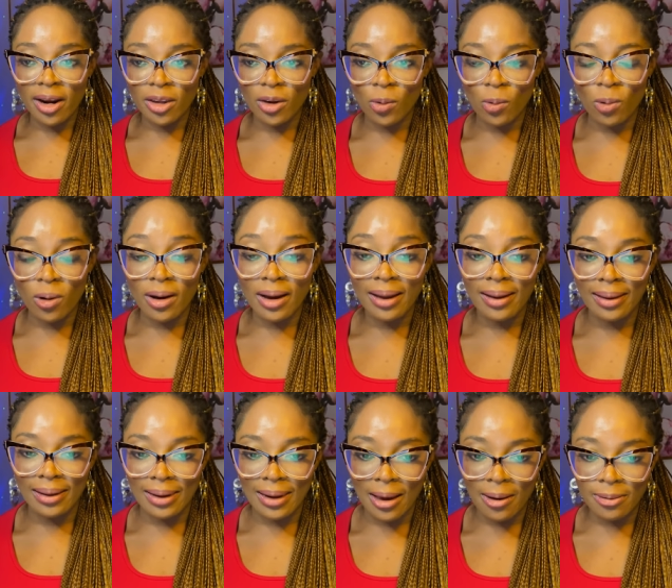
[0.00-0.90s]
you work
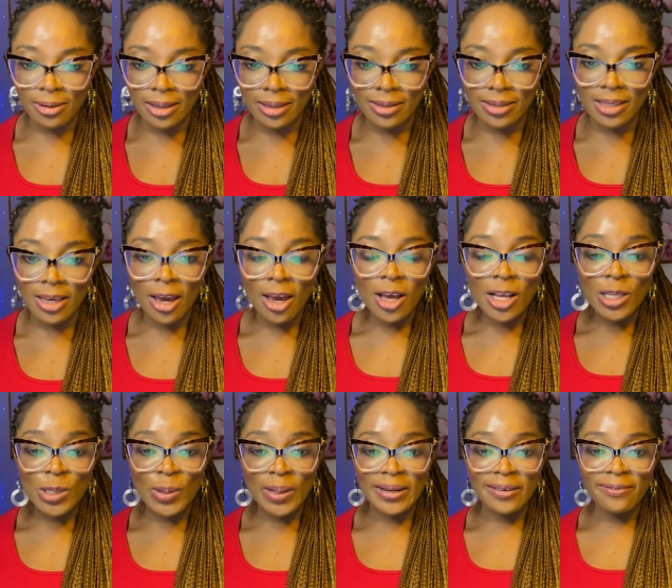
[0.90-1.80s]
allowance,
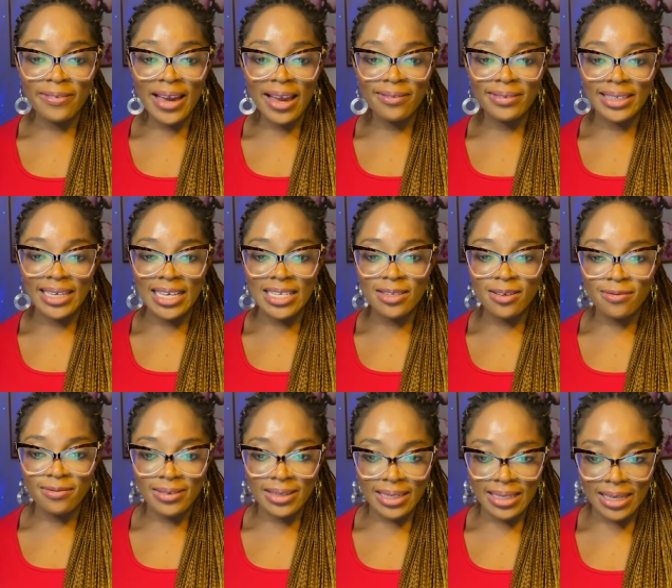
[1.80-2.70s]
twenty-five days of
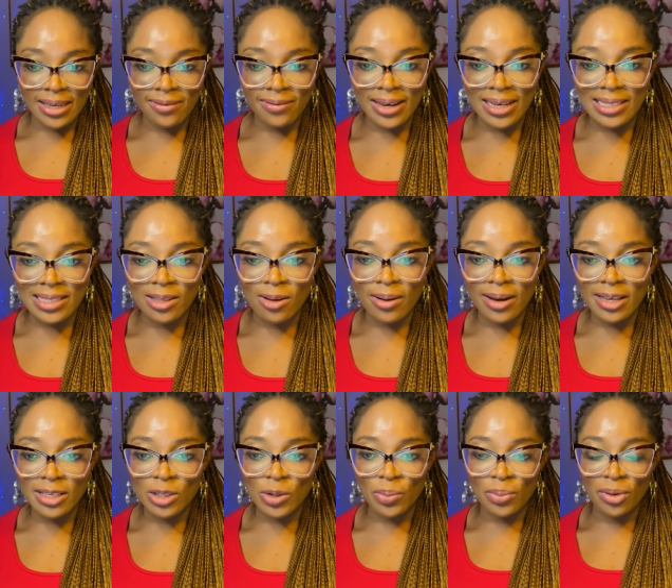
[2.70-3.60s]
leave as long
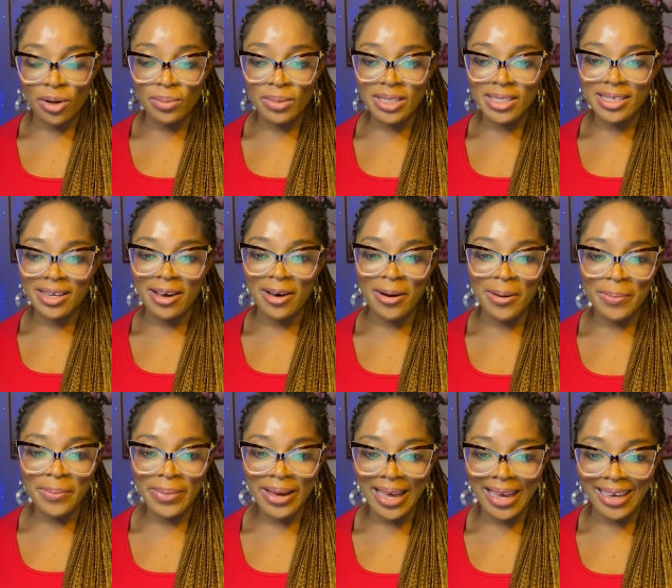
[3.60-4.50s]
as you promise to
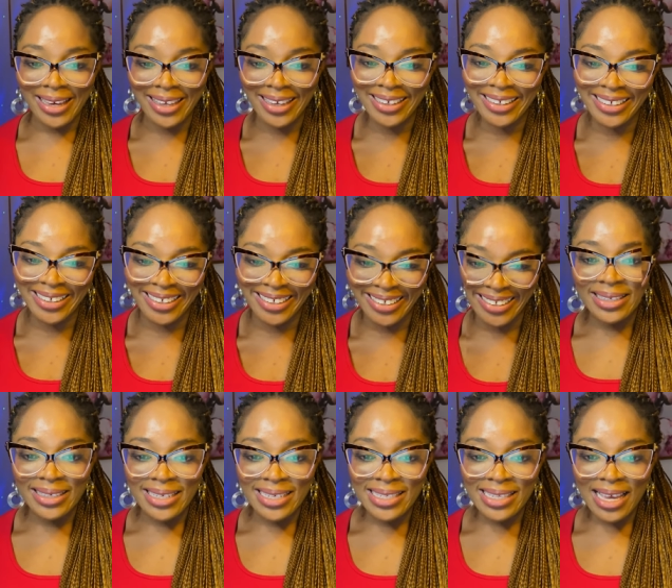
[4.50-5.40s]
come back, a
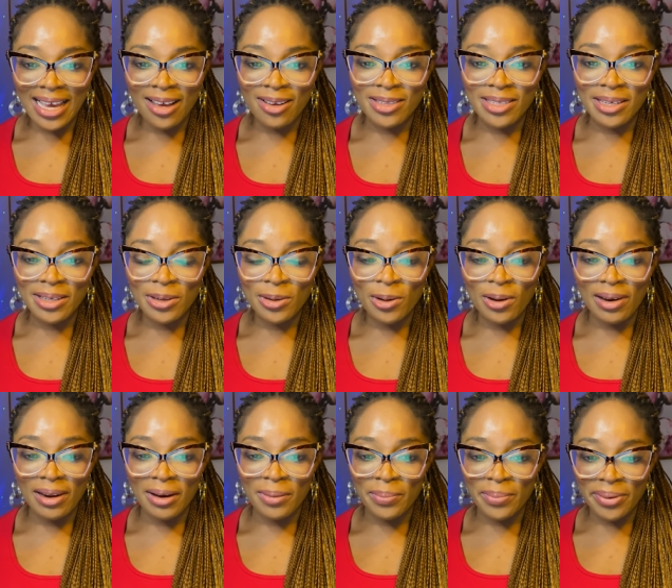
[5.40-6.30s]
discount on all
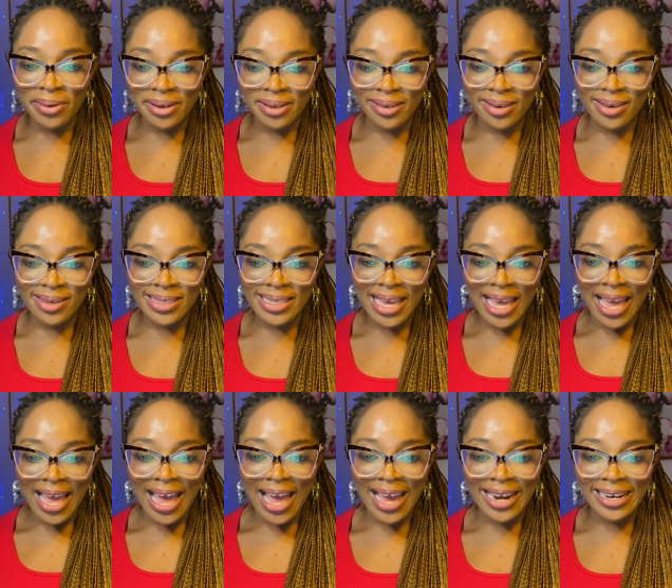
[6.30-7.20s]
our products,
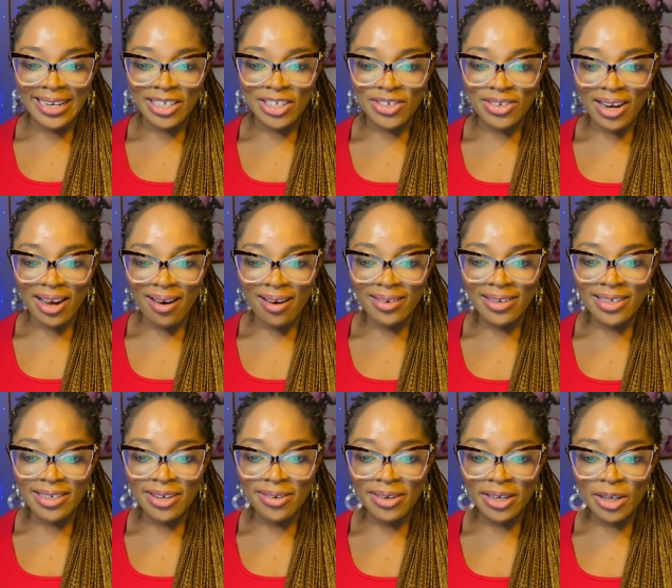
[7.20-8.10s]
an
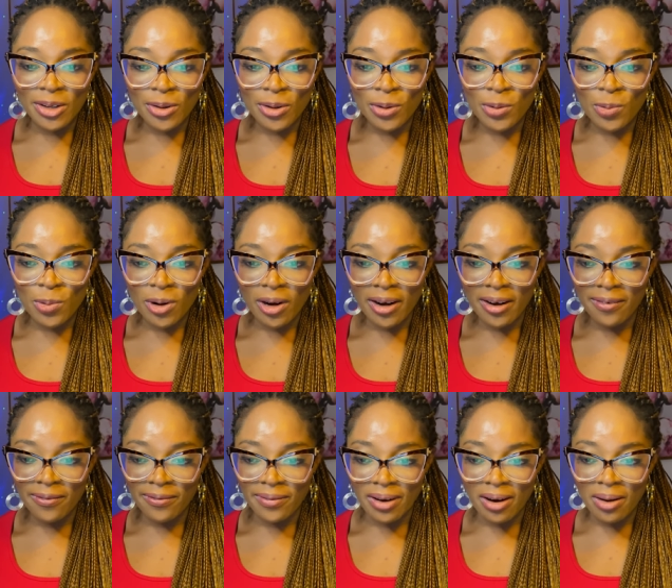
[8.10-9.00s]
extraordinary good work
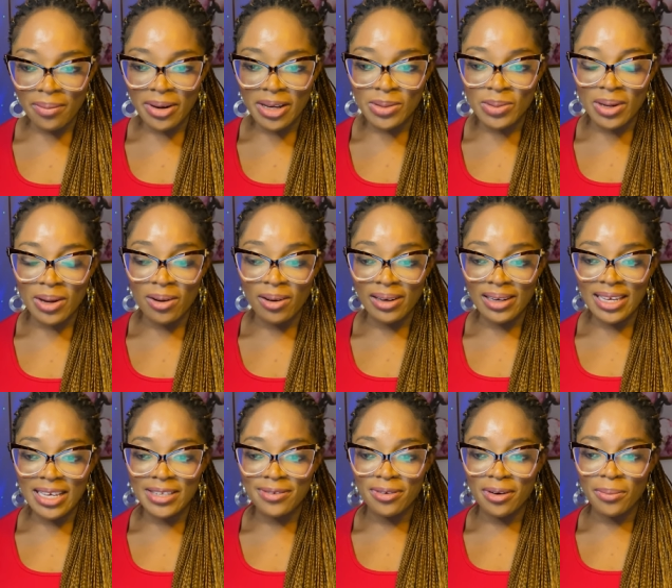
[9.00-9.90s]
environment with
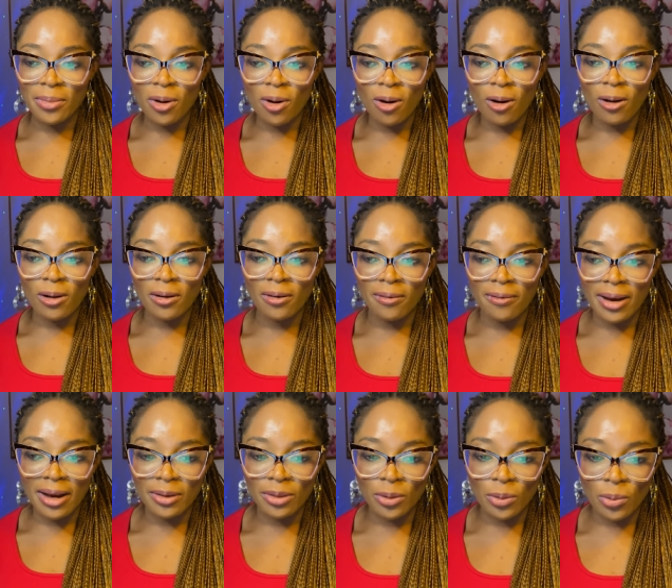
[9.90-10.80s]
colleagues from all
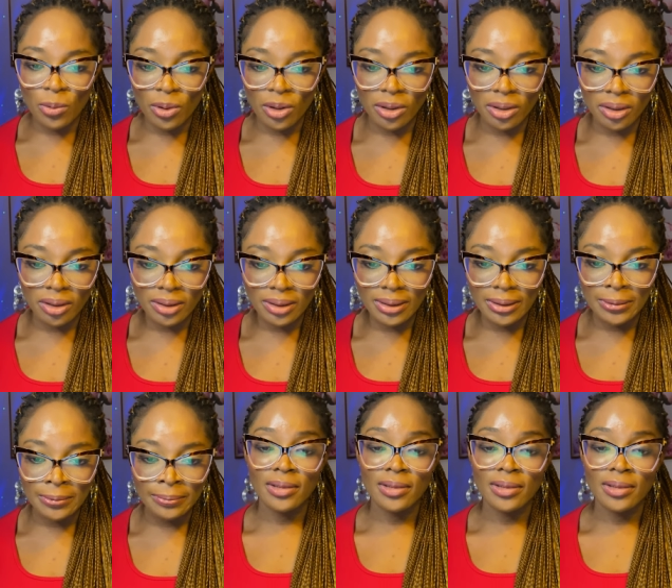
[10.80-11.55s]
around the world.